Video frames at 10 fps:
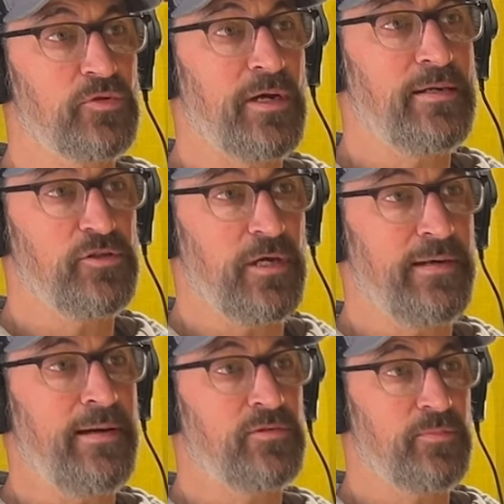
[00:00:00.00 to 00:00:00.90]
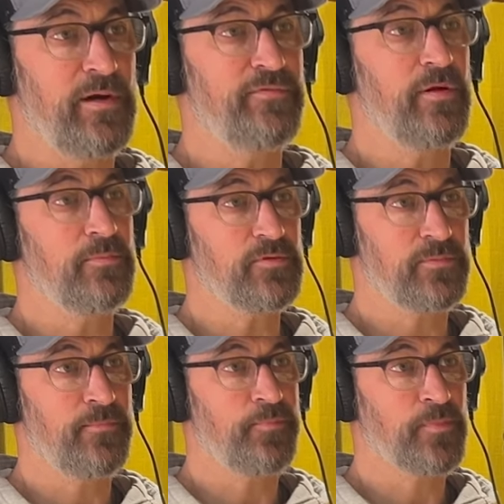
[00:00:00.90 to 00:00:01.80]
are trying to shut down small farms.
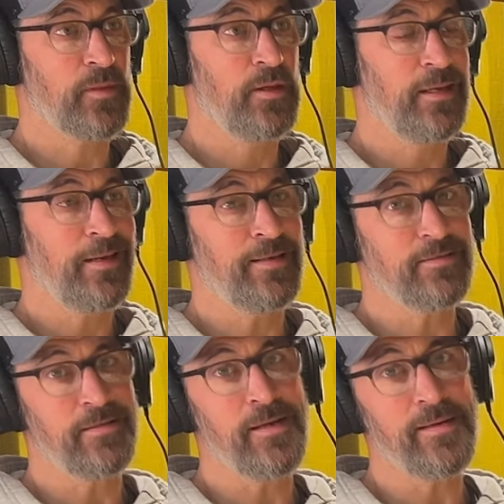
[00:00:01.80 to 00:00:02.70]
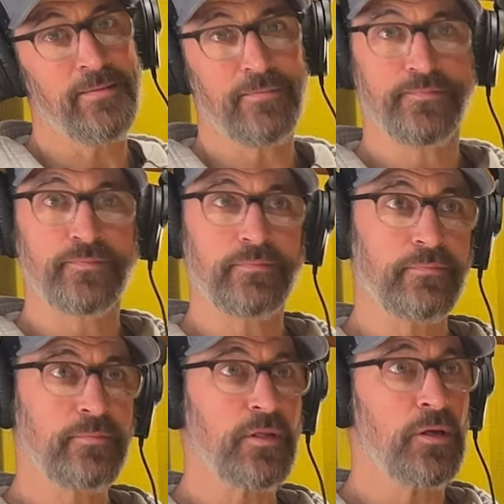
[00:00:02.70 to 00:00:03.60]
And it's not,
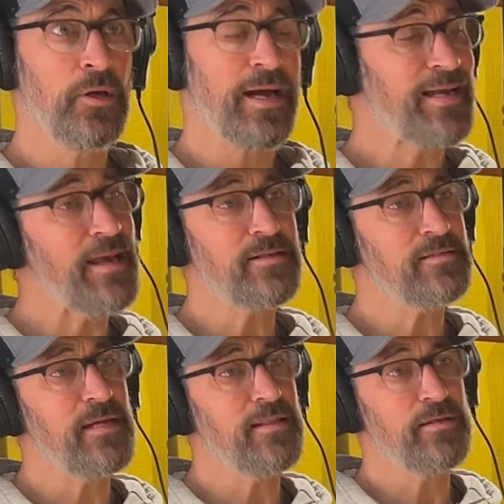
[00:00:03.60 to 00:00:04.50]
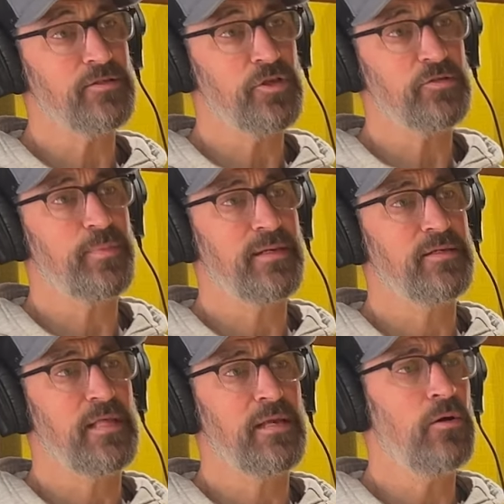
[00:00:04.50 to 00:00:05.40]
I can't say that it's just
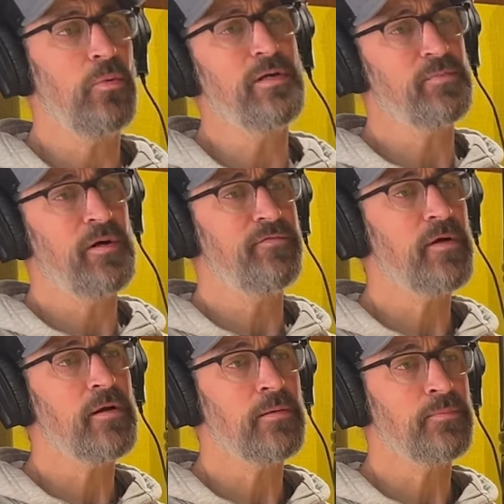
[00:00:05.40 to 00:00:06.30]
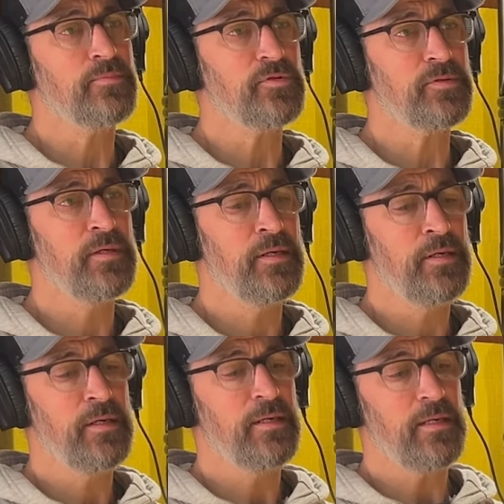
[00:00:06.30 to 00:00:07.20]
because they don't want small farms.
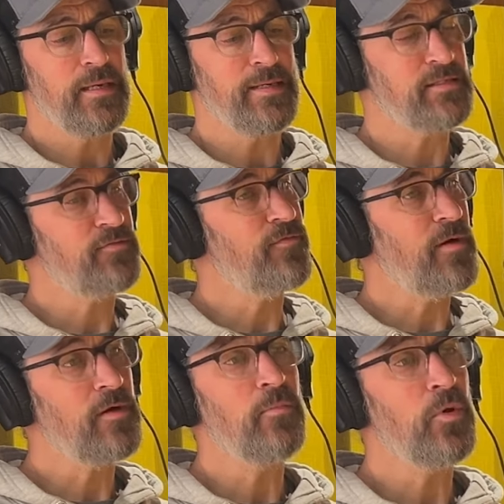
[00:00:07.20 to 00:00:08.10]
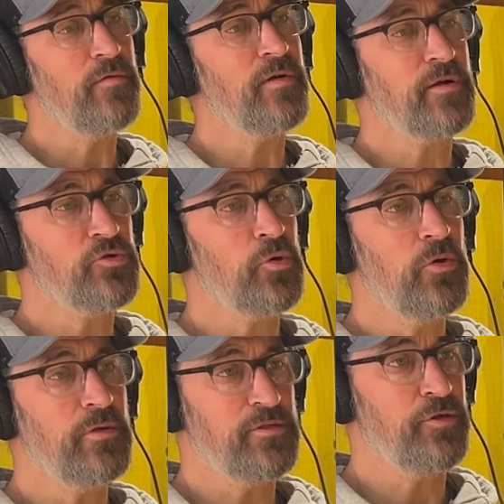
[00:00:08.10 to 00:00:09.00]
It's far more of a
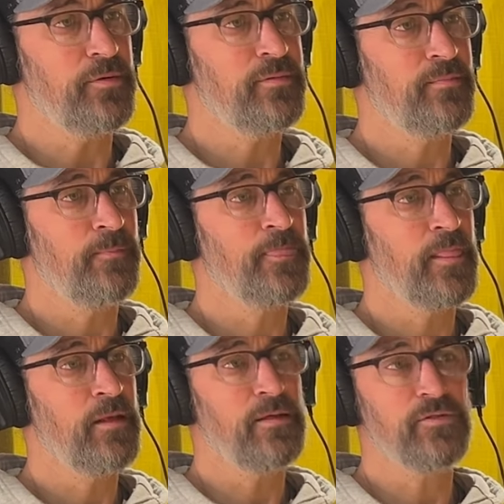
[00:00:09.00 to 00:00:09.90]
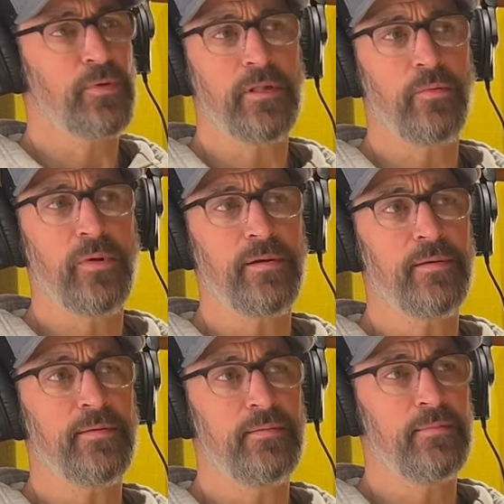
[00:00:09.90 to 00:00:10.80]
control issue. It's really
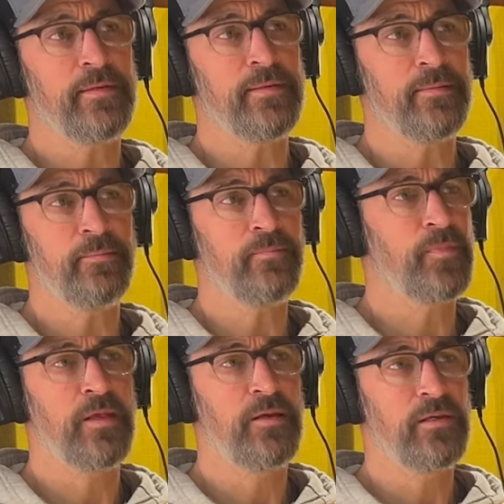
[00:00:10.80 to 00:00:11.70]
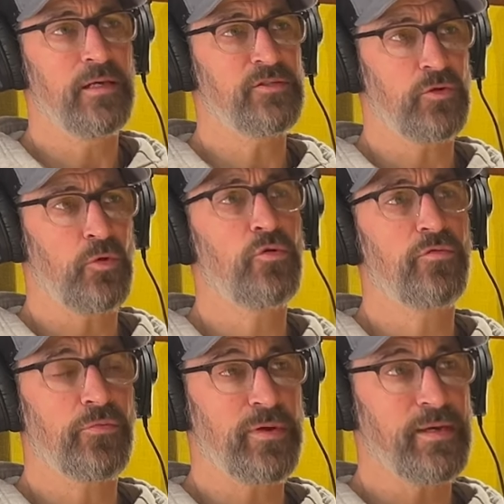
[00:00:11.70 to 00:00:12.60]
weird um, it's
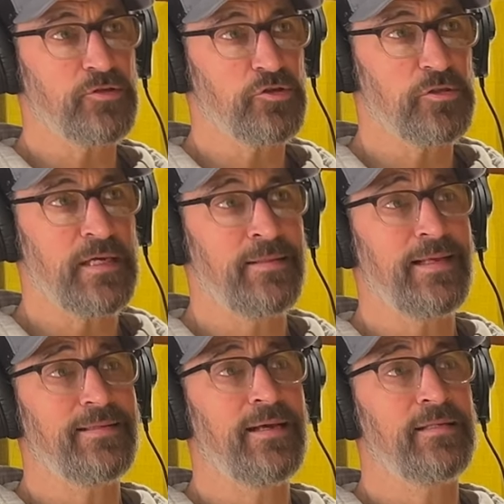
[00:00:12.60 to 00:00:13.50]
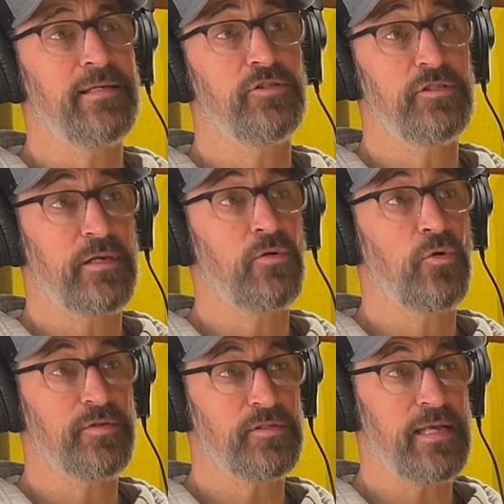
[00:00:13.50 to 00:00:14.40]
overreach and they tend to just ignore
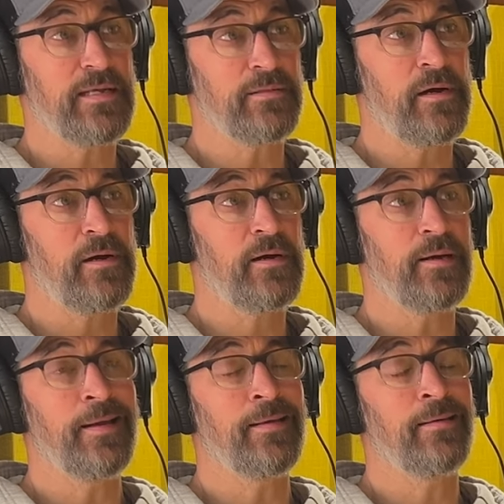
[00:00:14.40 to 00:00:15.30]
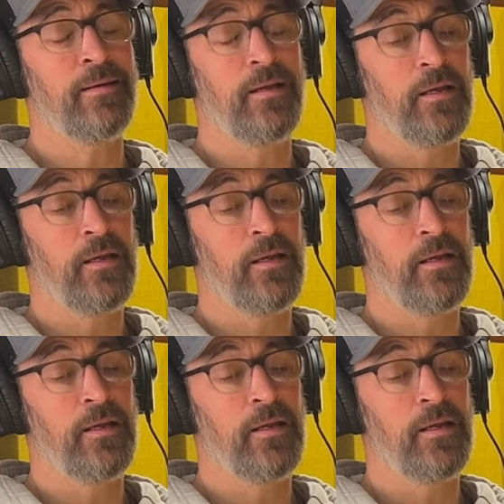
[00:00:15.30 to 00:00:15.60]
the state law. And